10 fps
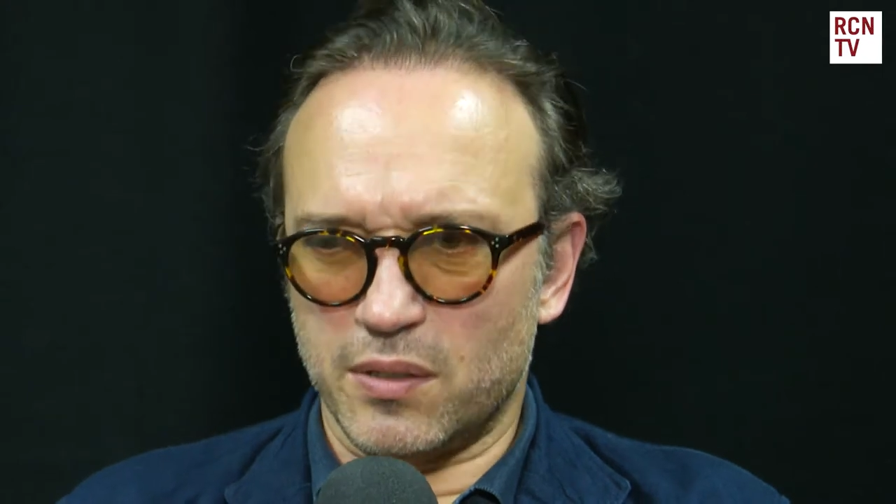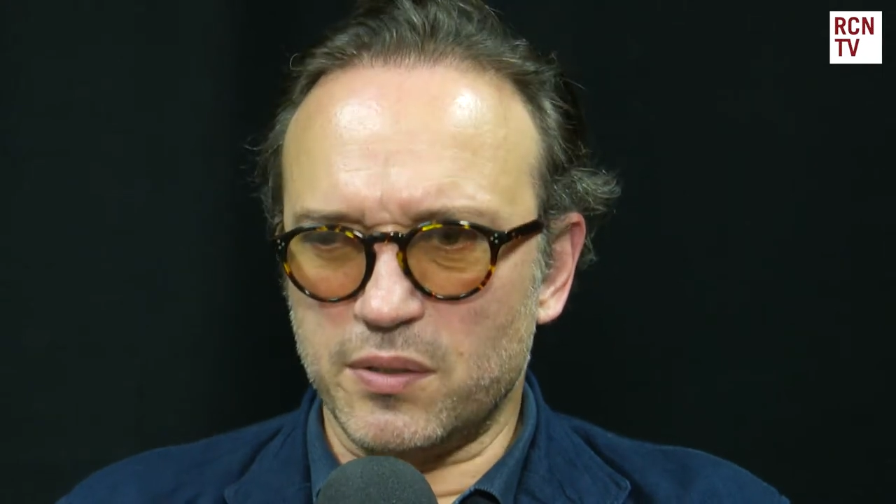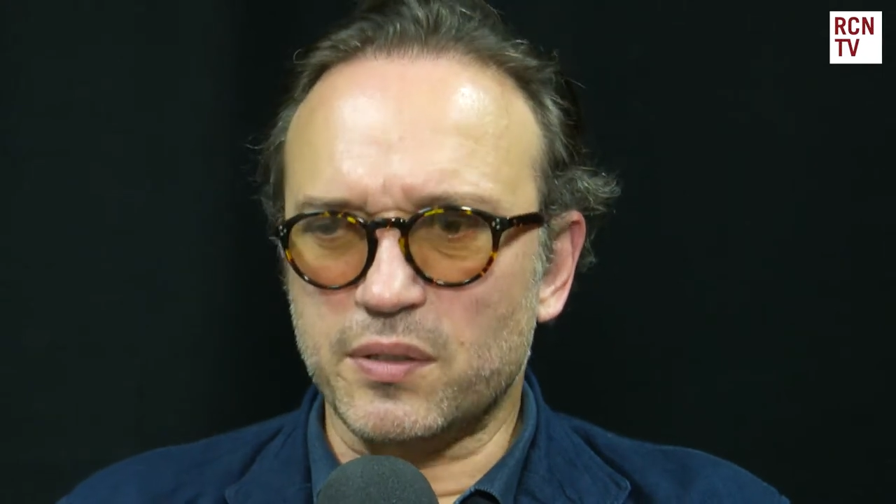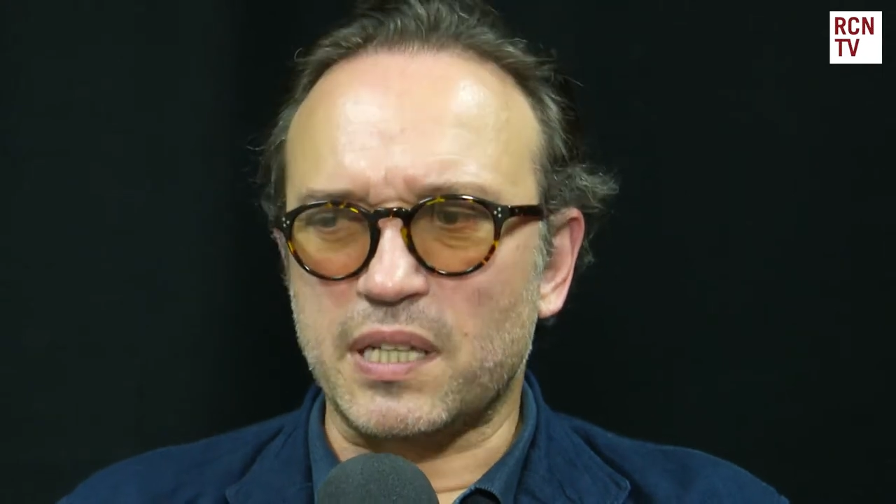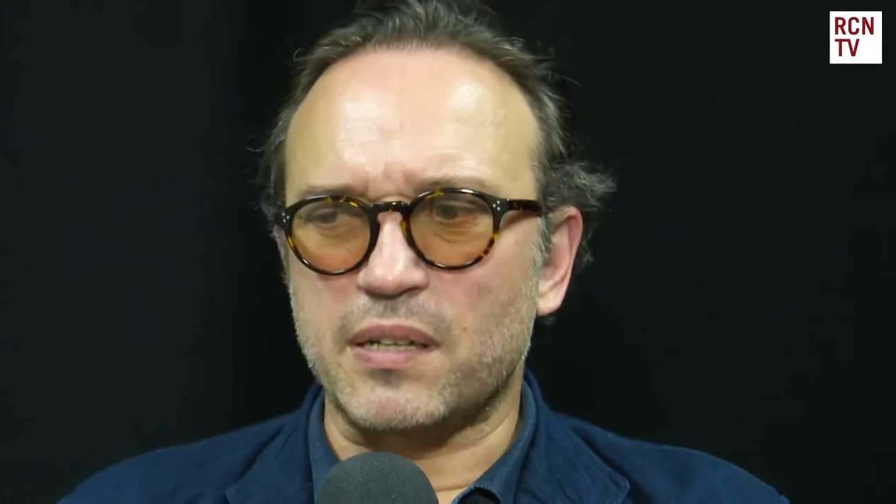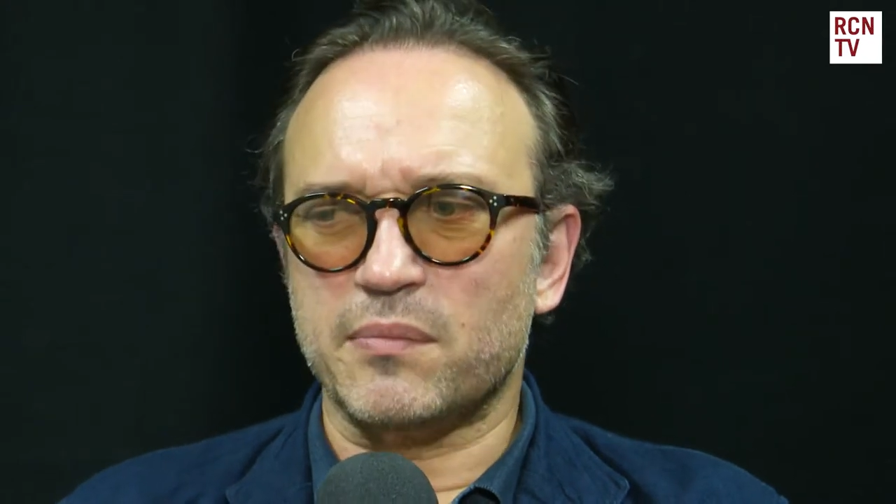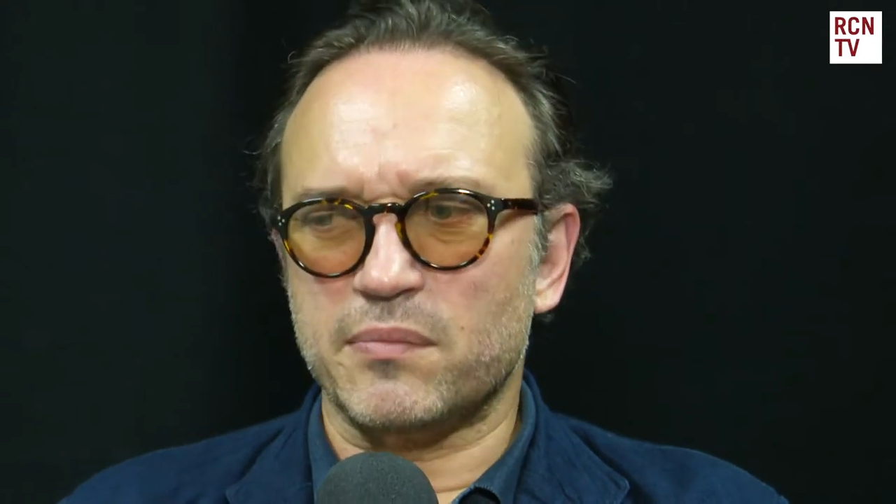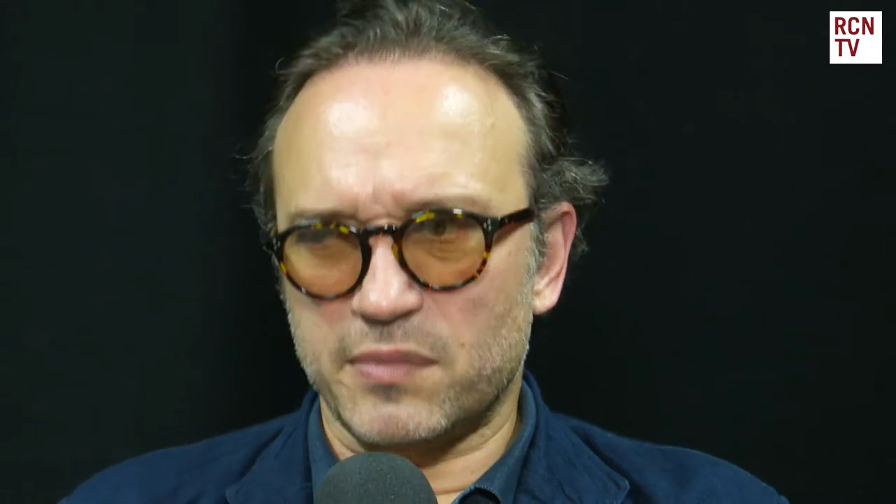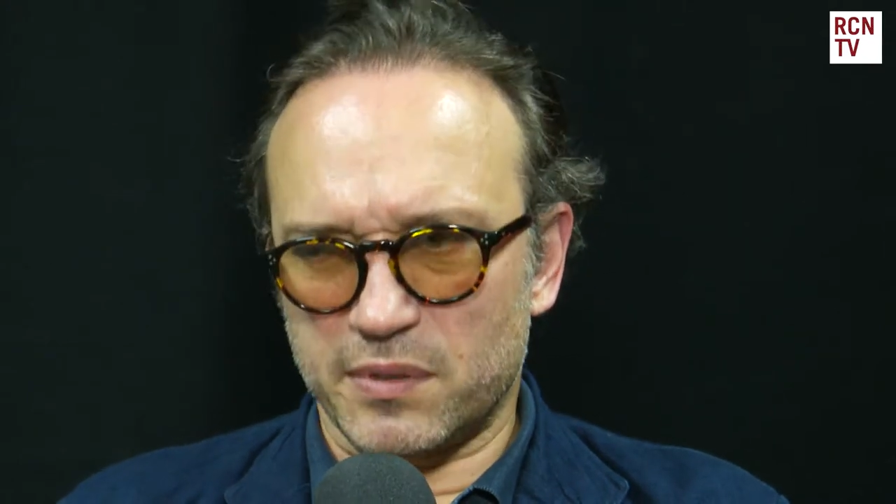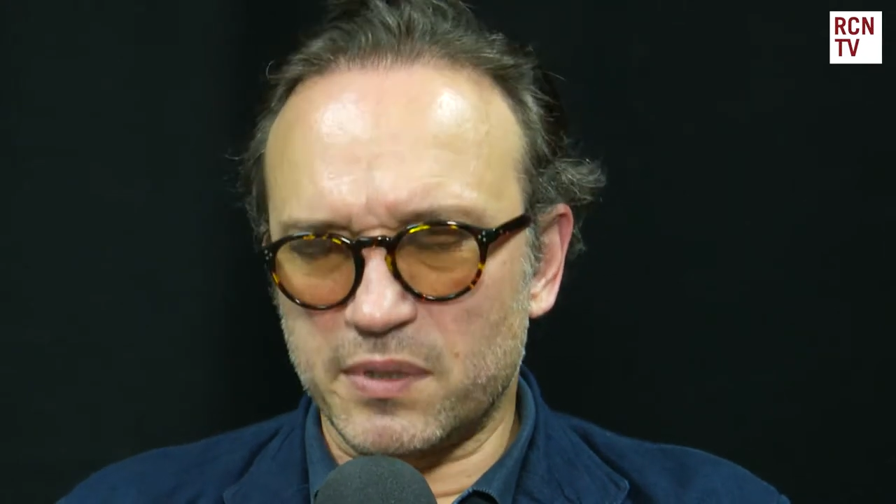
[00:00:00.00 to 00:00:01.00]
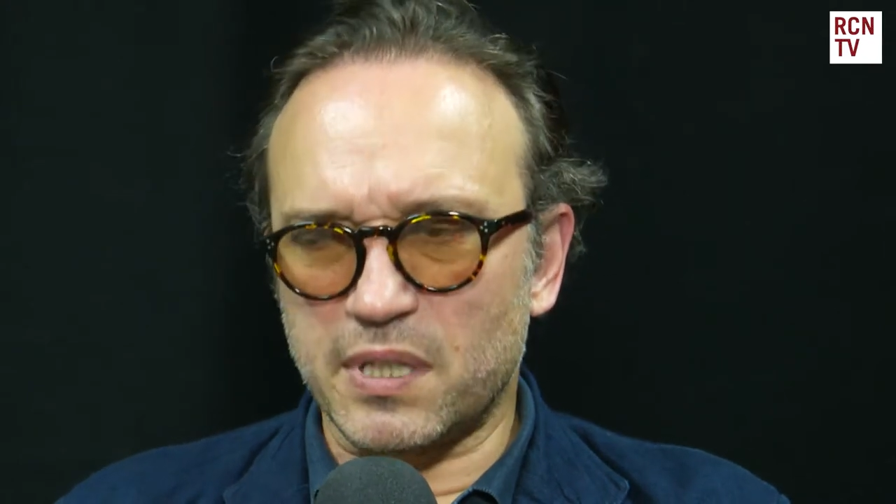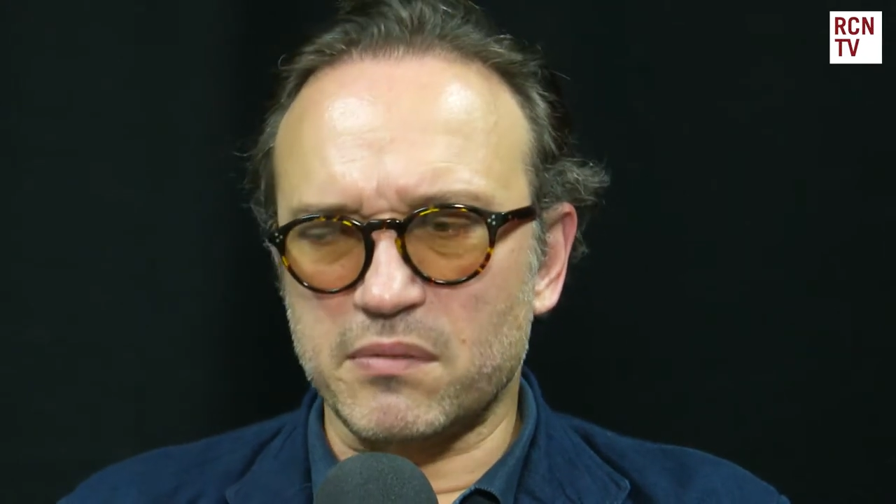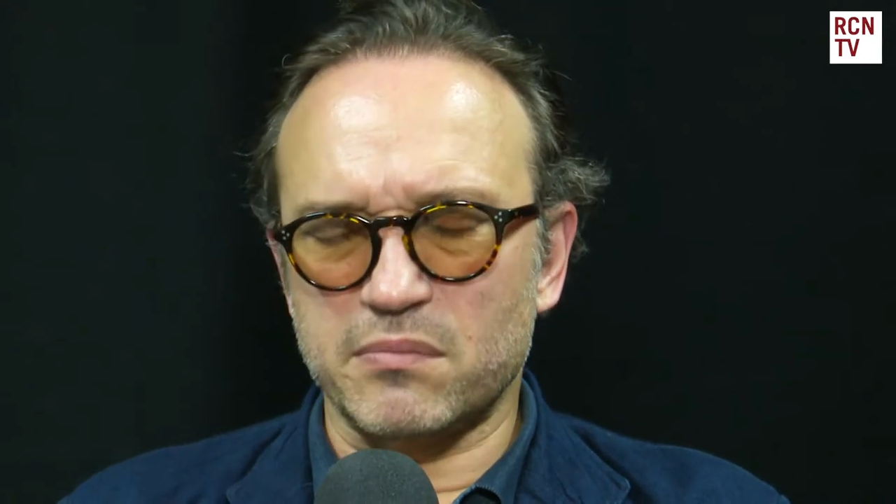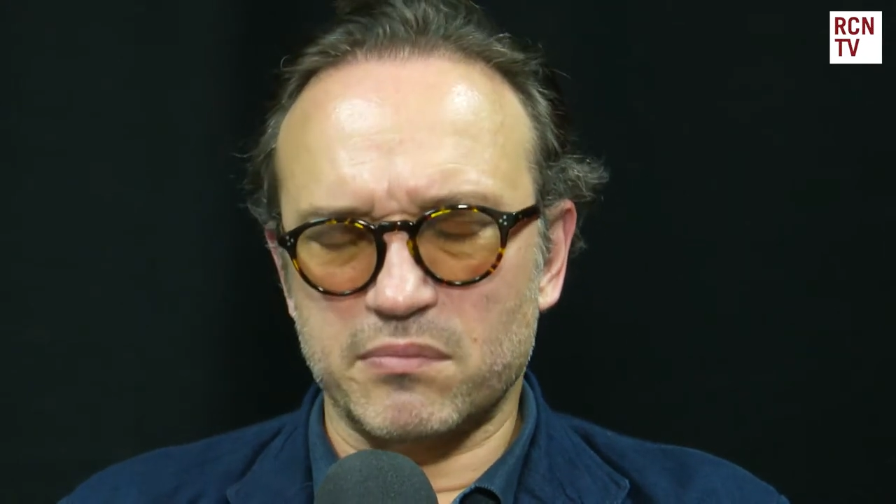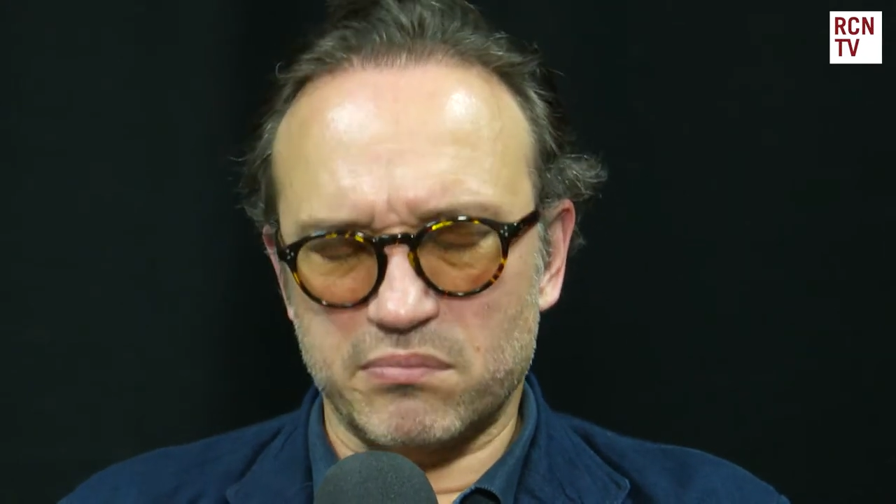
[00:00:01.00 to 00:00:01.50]
you can you
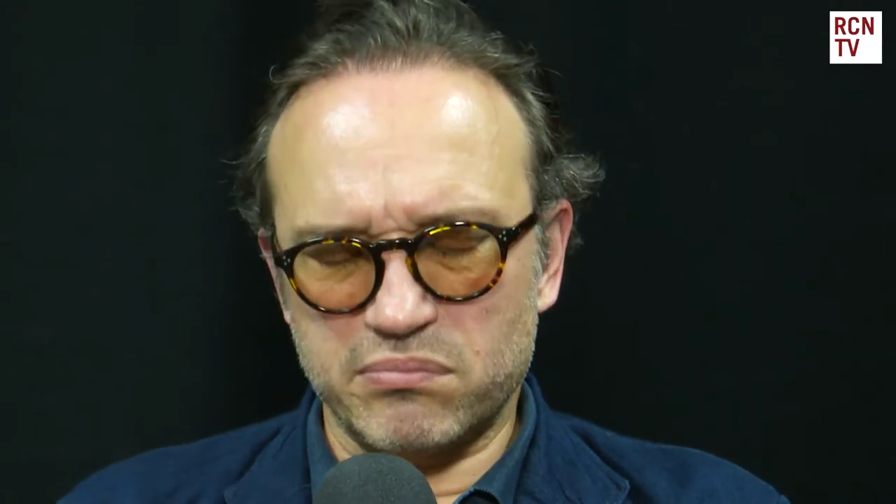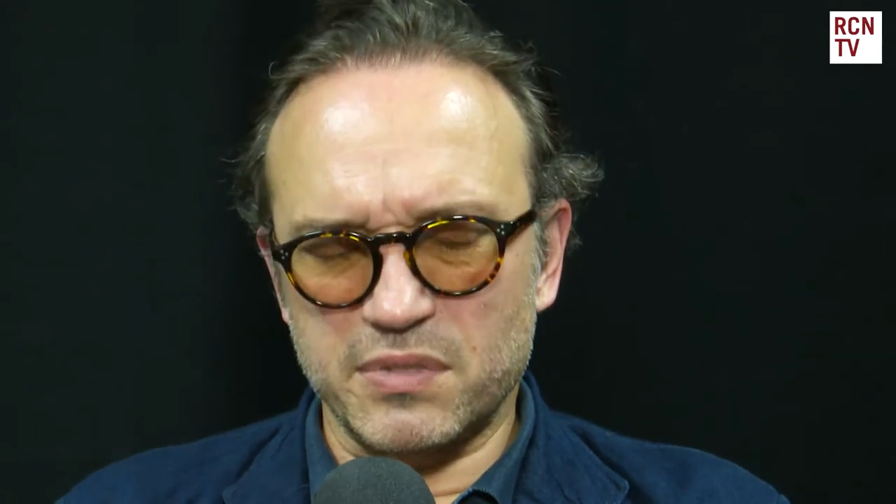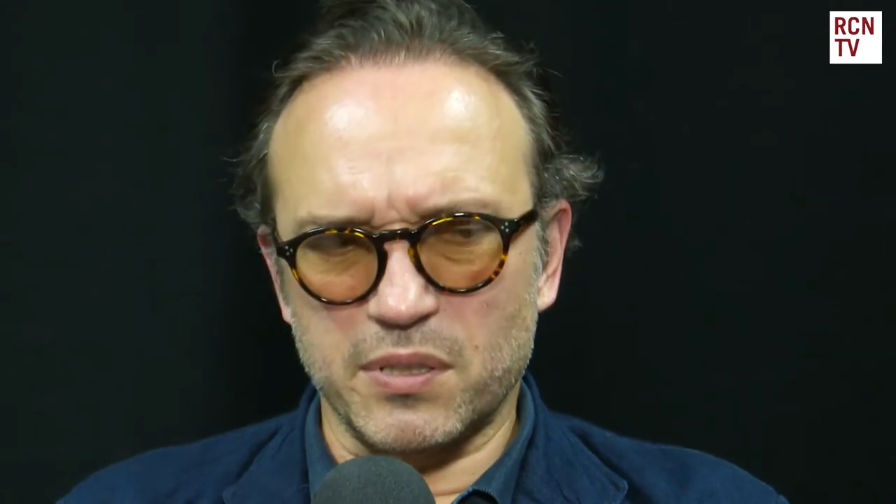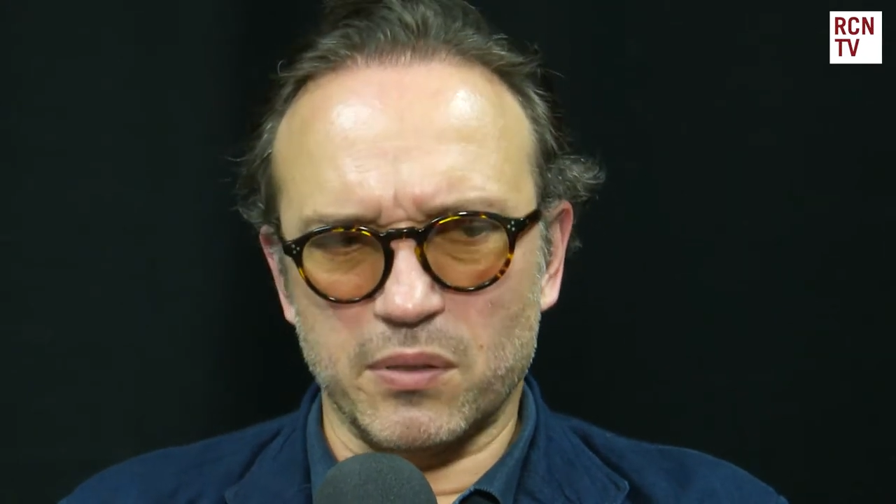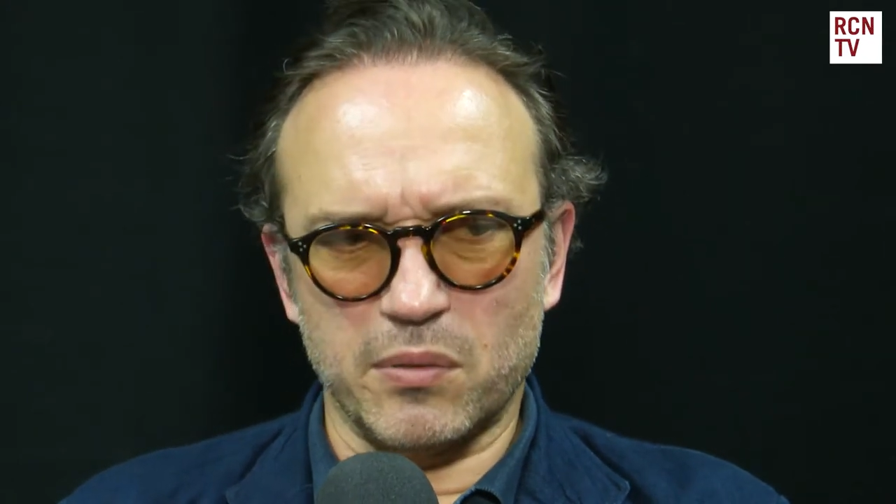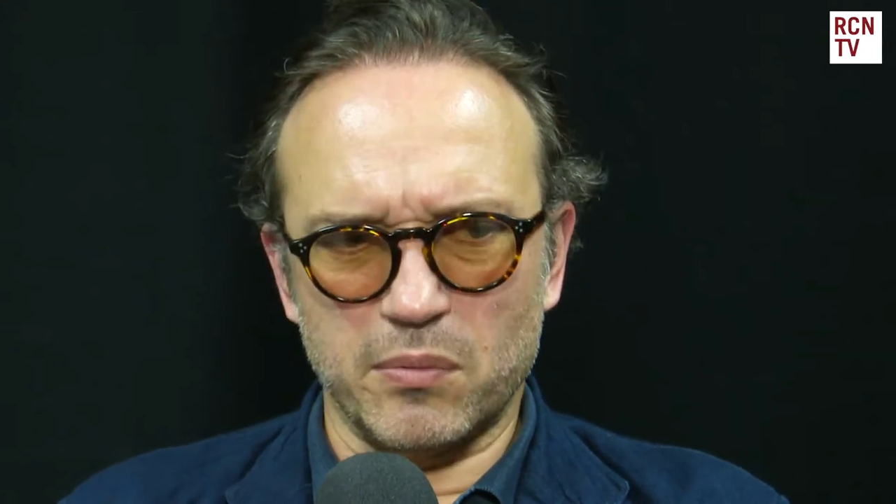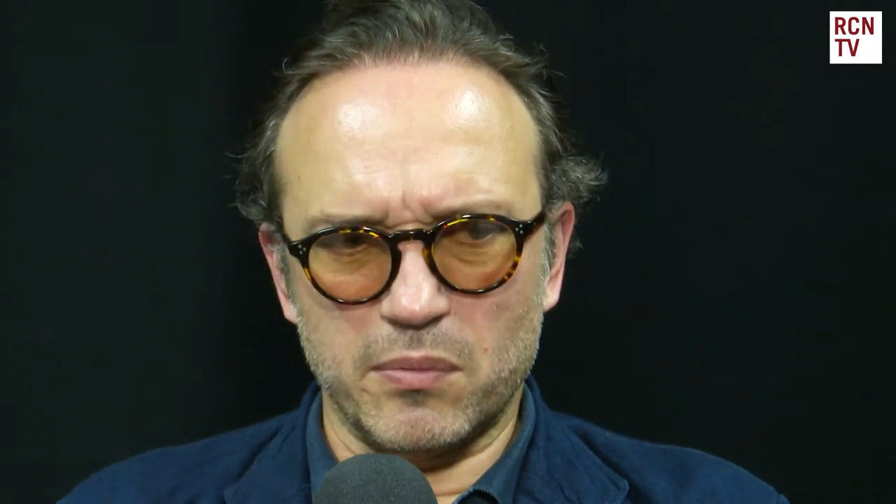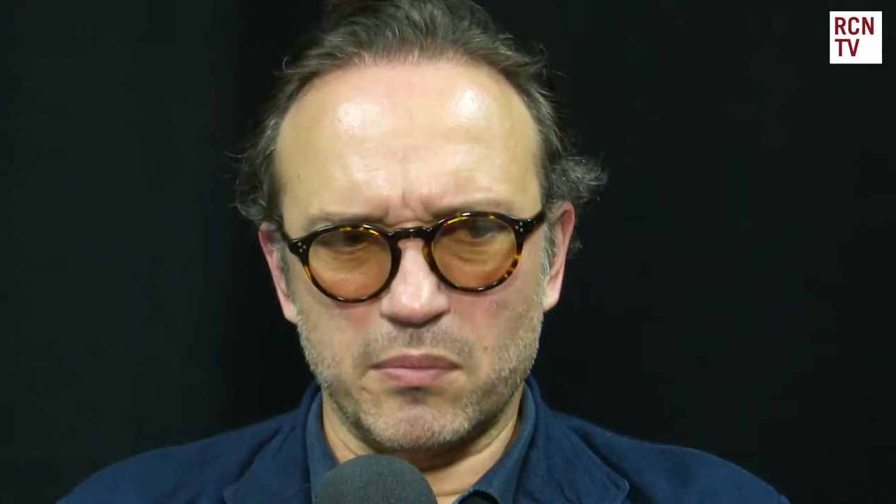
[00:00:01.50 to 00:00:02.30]
can you know